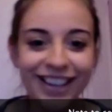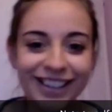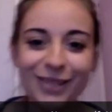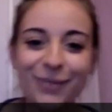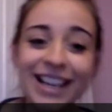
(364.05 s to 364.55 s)

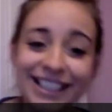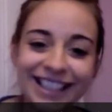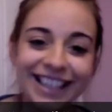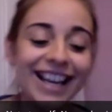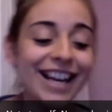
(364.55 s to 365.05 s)
So
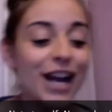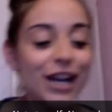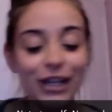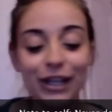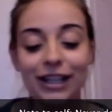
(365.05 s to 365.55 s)
basically,
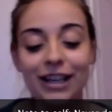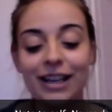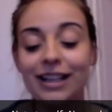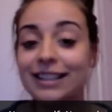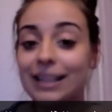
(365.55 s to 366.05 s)
you're going to
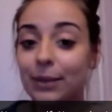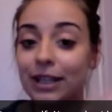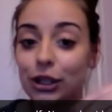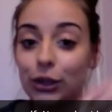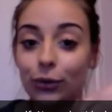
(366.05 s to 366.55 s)
dab it
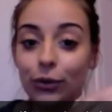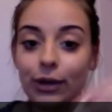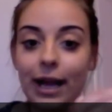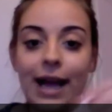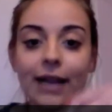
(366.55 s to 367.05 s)
into your
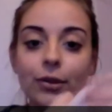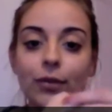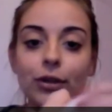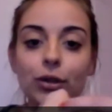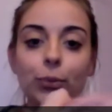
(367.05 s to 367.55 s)
hand, the
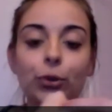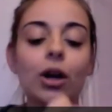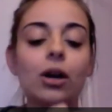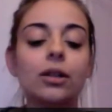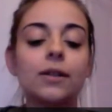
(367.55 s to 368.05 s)
rest of the
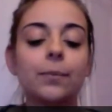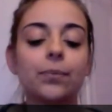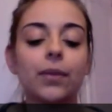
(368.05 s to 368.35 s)
product,